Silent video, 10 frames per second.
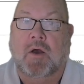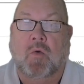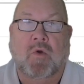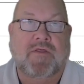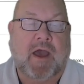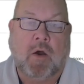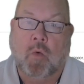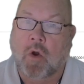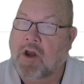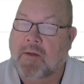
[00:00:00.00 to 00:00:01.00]
without
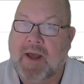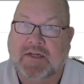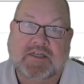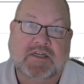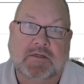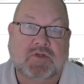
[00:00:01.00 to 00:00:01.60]
worrying about system